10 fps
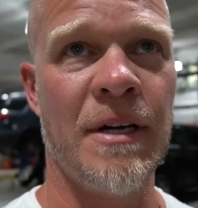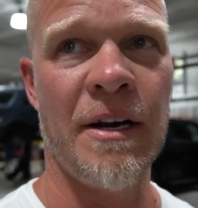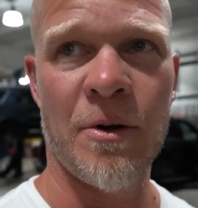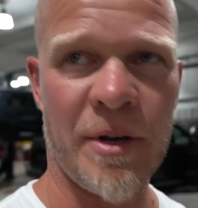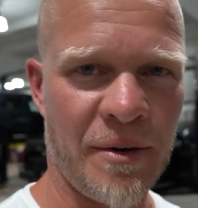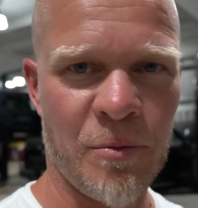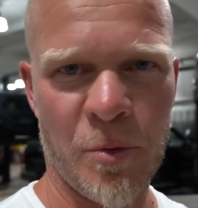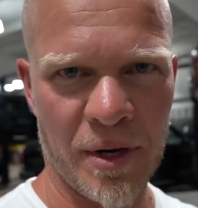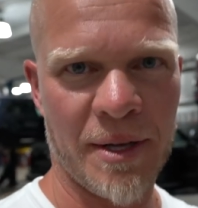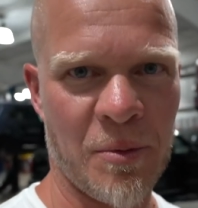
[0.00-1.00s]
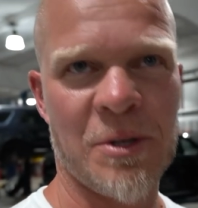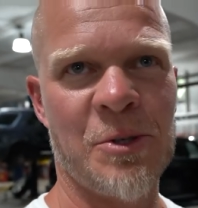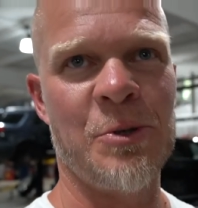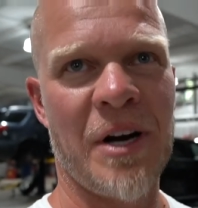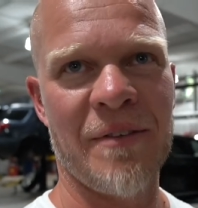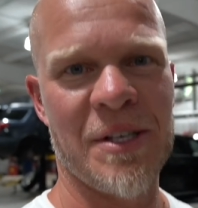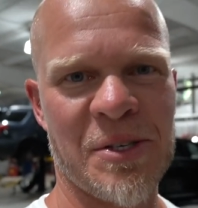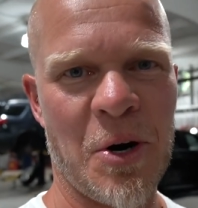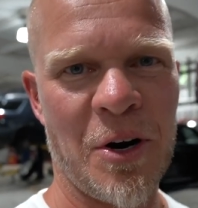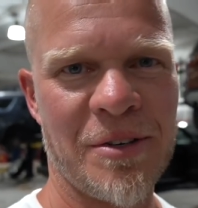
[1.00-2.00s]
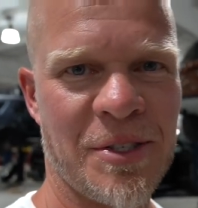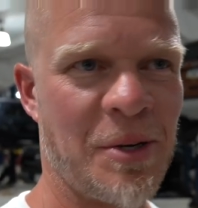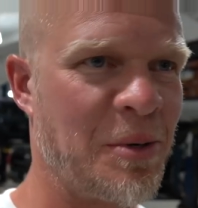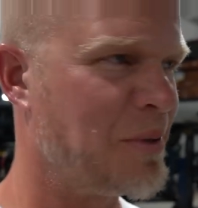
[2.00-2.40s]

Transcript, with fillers: I know he really wants to drive this car, so